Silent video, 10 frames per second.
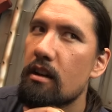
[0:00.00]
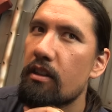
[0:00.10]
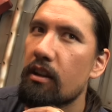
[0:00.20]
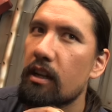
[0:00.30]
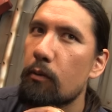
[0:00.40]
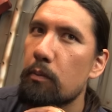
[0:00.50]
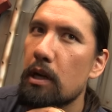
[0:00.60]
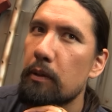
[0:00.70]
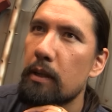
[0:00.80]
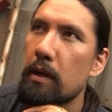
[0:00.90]
I think I would
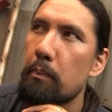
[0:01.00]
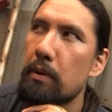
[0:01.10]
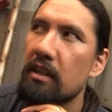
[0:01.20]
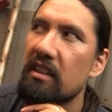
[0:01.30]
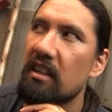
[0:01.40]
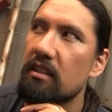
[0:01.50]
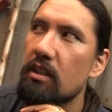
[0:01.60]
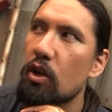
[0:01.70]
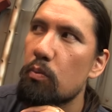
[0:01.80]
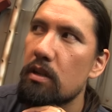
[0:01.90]
probably get my butt kicked
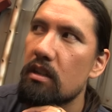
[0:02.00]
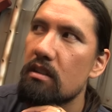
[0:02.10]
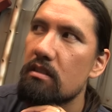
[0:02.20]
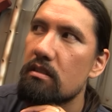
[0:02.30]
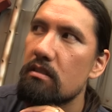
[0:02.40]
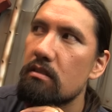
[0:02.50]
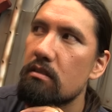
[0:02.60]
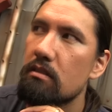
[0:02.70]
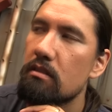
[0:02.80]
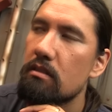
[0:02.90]
though because
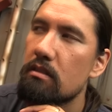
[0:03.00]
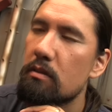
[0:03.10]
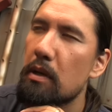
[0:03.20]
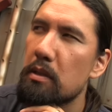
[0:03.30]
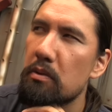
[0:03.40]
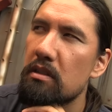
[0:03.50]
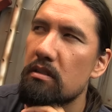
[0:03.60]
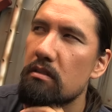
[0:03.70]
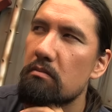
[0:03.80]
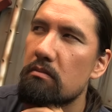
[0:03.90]
Space
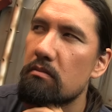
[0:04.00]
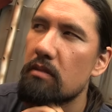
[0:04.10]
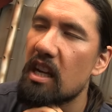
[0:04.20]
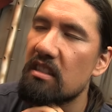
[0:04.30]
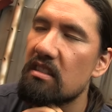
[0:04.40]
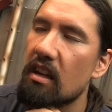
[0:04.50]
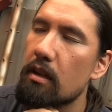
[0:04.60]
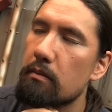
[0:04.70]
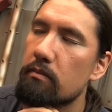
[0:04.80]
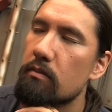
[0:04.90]
Marines, I hate to say
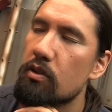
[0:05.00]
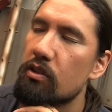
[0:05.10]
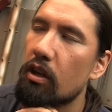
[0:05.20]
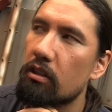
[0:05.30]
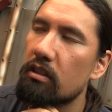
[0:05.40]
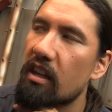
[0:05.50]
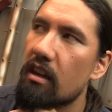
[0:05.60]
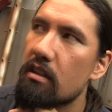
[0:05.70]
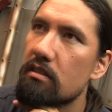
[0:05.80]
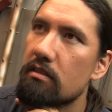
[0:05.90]
it, are stronger than
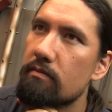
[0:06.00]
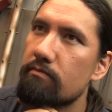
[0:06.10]
Chaos.